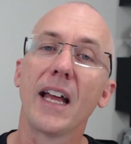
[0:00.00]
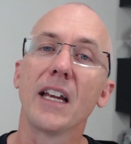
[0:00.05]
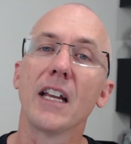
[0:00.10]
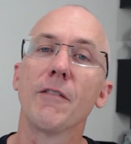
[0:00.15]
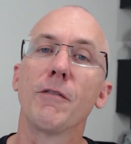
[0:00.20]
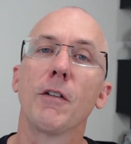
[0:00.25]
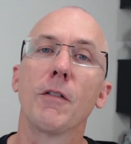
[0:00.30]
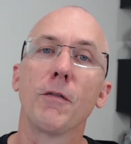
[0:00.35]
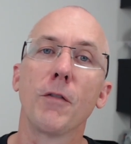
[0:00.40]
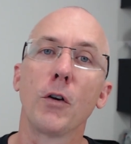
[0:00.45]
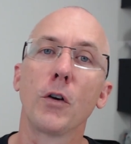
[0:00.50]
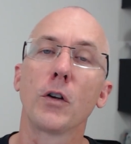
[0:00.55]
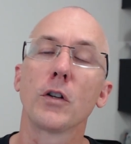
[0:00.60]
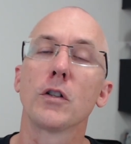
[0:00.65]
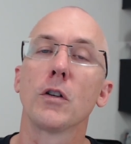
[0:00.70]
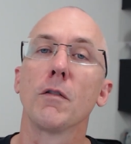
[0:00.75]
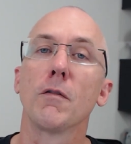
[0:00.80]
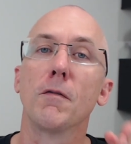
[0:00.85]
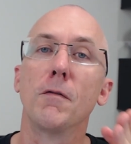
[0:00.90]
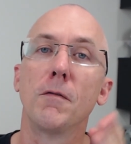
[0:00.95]
if you focus
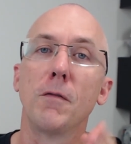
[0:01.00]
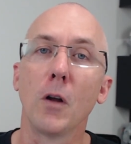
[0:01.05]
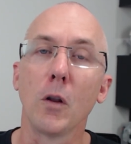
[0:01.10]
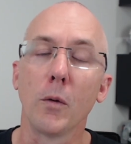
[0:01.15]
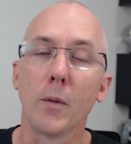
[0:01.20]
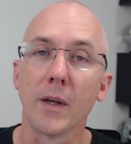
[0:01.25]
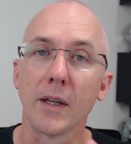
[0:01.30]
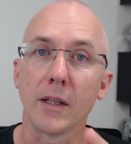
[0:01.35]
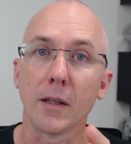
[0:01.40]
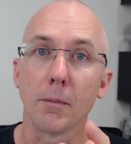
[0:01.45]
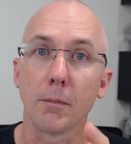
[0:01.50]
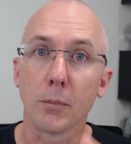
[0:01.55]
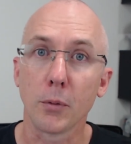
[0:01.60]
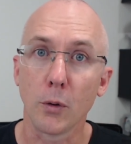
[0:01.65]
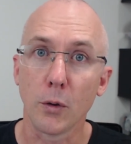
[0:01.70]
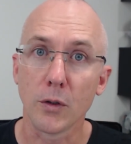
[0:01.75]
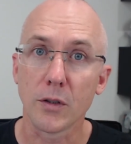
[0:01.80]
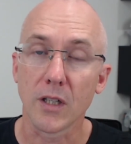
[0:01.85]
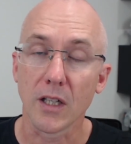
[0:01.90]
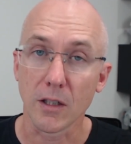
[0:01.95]
on following the
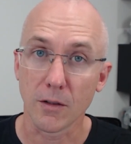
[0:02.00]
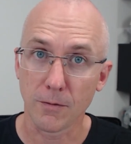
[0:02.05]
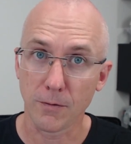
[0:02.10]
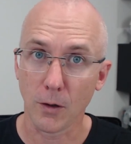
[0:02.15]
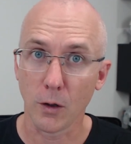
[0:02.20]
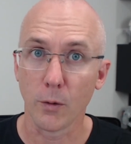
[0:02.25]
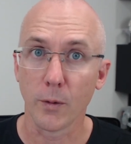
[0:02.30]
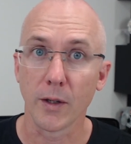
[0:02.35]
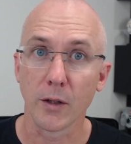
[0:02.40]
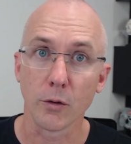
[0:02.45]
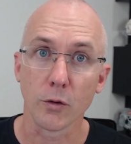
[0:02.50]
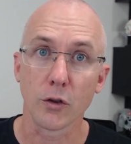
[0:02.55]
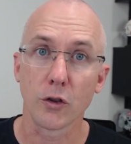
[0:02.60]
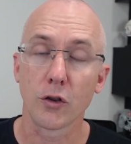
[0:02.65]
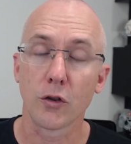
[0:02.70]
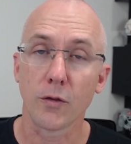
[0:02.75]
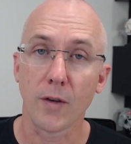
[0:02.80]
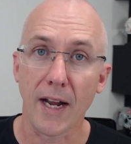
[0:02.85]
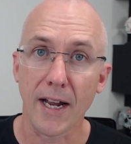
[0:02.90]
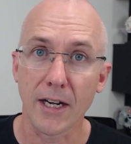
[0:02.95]
process, following your
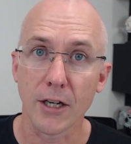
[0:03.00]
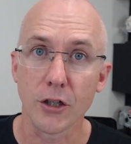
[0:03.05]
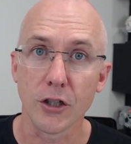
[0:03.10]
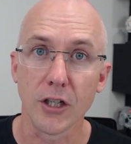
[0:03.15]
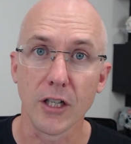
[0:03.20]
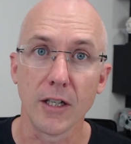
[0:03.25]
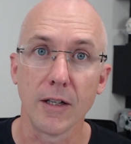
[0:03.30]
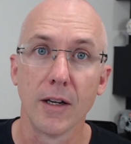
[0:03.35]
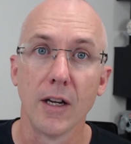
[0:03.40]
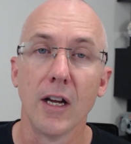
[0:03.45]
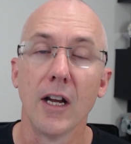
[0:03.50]
strategy